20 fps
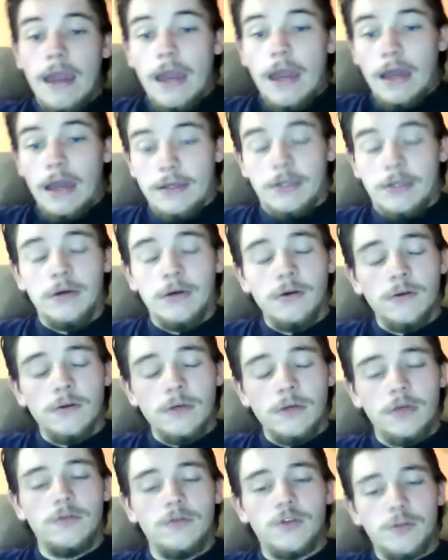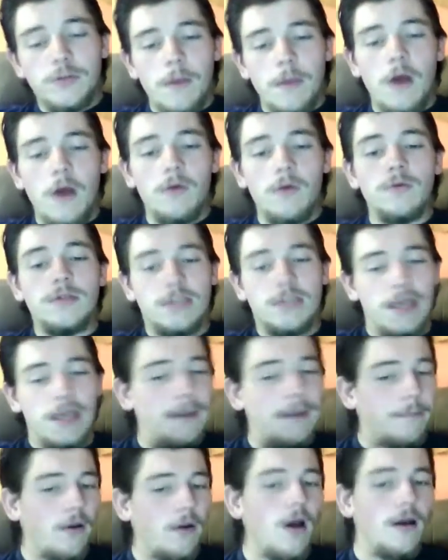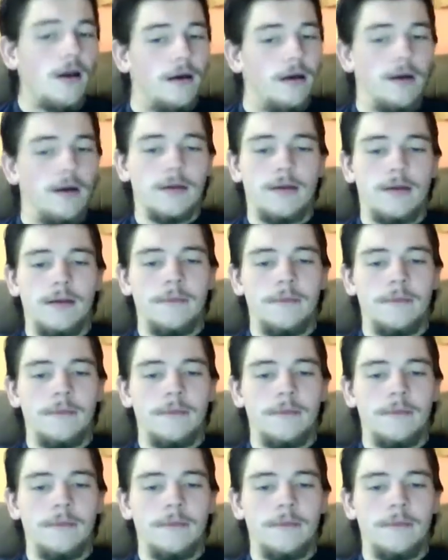until you smoke said product.